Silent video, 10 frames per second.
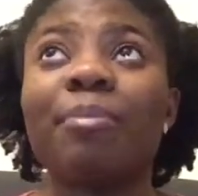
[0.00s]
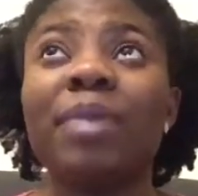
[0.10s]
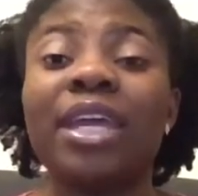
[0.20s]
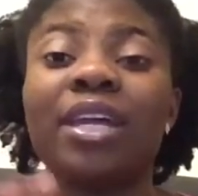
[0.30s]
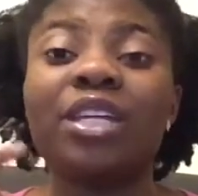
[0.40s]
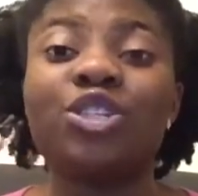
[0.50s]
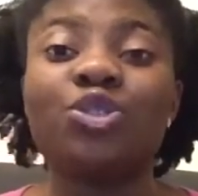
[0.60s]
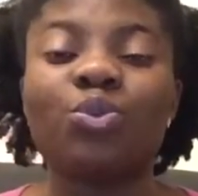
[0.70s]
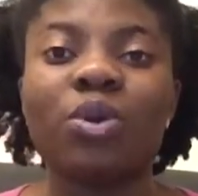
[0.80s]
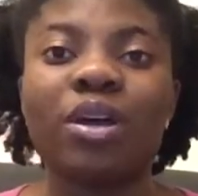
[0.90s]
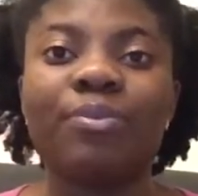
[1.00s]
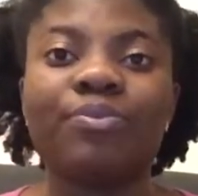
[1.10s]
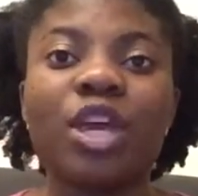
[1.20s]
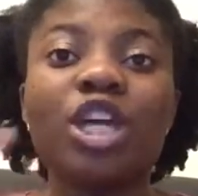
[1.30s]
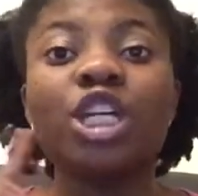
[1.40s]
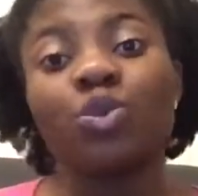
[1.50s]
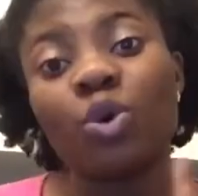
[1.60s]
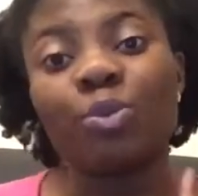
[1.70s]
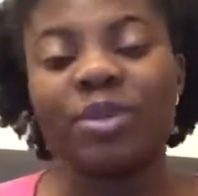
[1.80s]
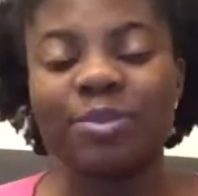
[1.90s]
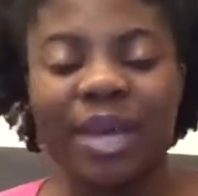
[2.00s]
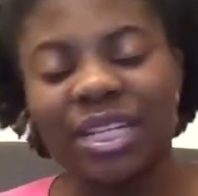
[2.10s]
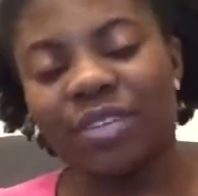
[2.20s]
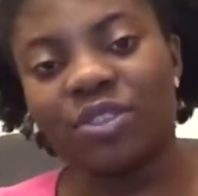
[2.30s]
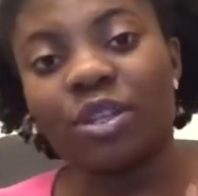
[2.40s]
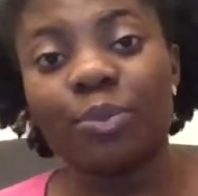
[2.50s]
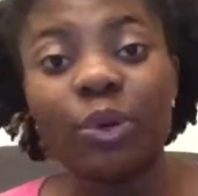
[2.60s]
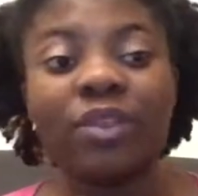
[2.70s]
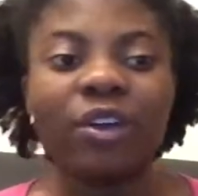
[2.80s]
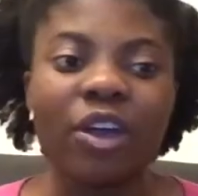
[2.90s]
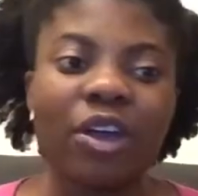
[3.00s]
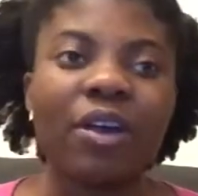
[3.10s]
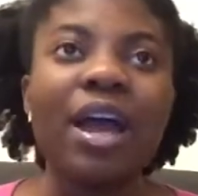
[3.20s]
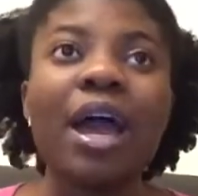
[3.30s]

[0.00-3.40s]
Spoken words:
make it a dual perspective, so the boy and the girl.